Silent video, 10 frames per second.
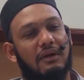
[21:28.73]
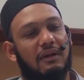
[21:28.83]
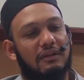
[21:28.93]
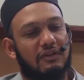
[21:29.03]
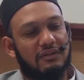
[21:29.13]

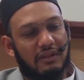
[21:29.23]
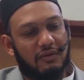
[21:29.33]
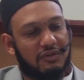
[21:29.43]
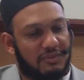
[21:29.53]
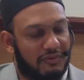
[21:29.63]
Let's ask another
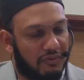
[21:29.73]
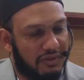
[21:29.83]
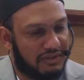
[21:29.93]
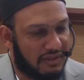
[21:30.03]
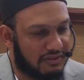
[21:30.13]
question before we
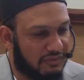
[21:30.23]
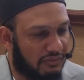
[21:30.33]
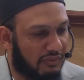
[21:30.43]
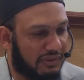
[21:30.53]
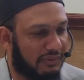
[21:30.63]
discuss
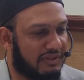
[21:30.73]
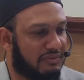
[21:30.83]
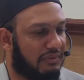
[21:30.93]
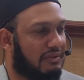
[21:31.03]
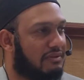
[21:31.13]
what this
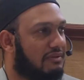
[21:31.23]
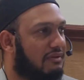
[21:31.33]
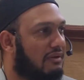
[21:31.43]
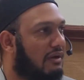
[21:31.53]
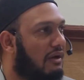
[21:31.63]
means.
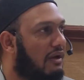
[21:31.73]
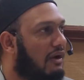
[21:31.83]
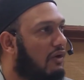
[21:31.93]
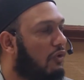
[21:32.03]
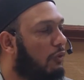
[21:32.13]

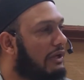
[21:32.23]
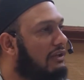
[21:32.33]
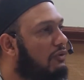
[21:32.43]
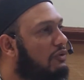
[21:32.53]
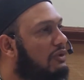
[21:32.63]
When
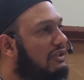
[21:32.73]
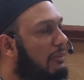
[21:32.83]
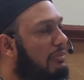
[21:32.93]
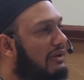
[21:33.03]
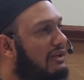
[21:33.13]
would you
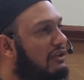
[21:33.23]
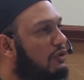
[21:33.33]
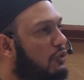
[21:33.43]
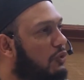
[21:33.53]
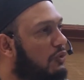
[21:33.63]
typically
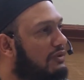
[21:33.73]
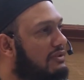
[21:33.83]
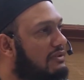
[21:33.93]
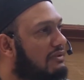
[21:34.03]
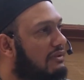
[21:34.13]

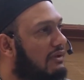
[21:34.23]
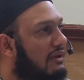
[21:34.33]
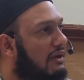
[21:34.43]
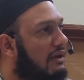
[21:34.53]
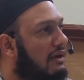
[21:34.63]
use
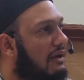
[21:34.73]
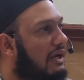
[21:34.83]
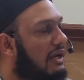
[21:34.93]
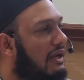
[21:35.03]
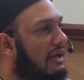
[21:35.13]

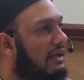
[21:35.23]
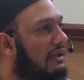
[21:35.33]
a